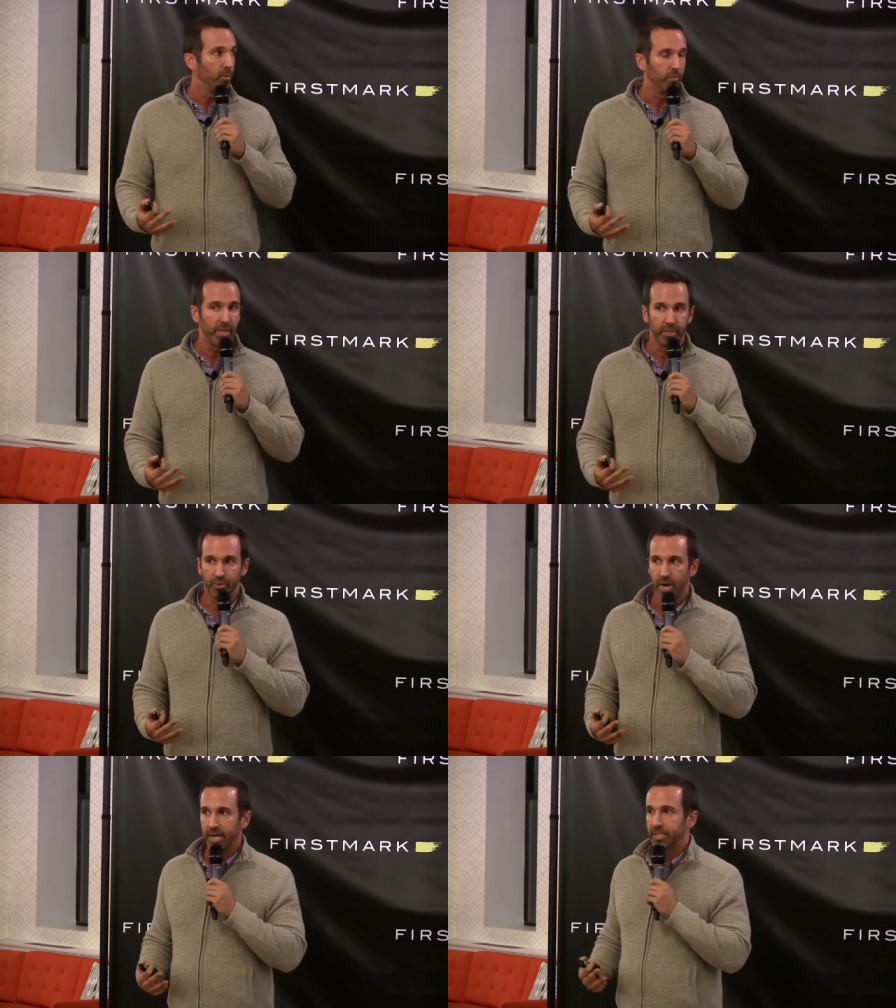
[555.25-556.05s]
will be
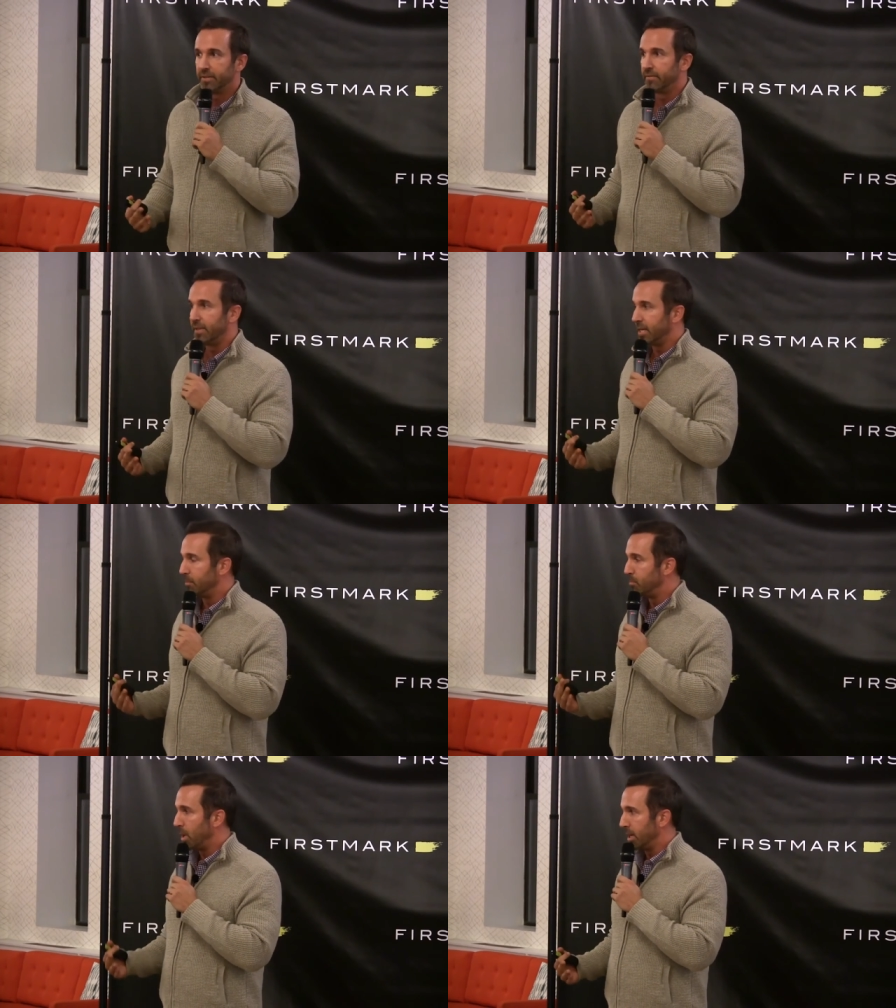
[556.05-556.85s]
attractive. They
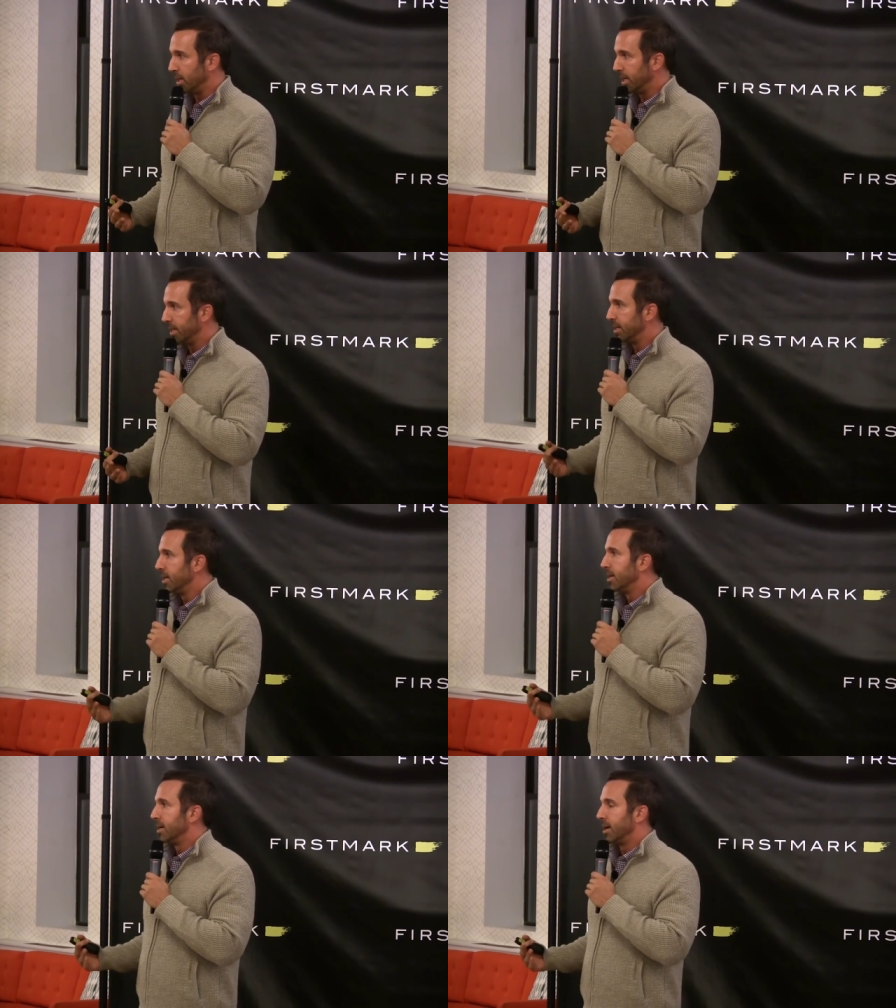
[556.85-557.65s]
can bundle it.
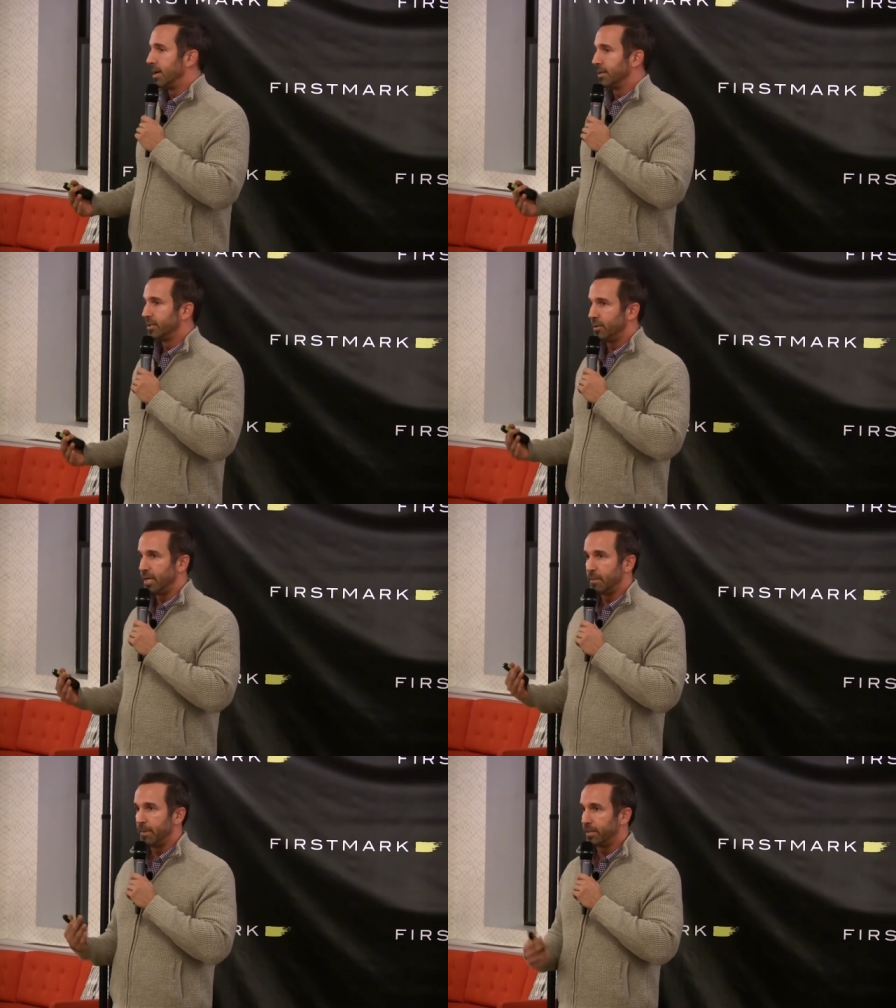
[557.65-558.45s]
Uh,
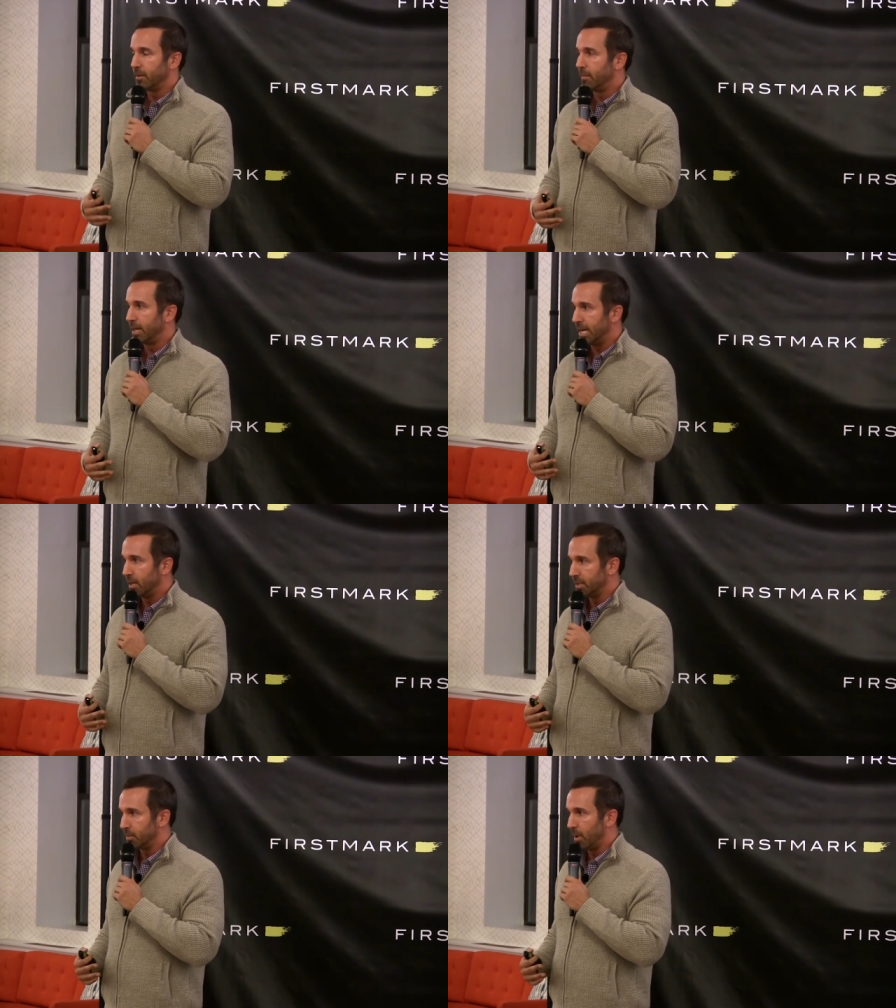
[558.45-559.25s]
Sony can make their money
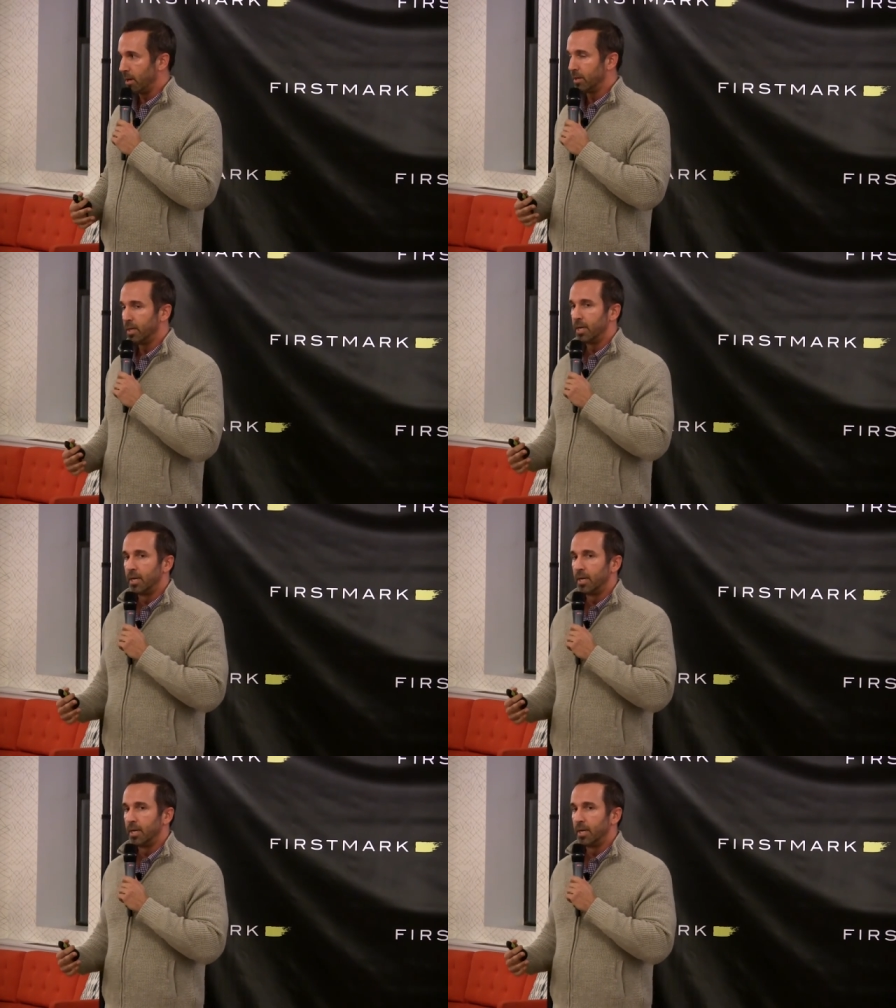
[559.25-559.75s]
elsewhere.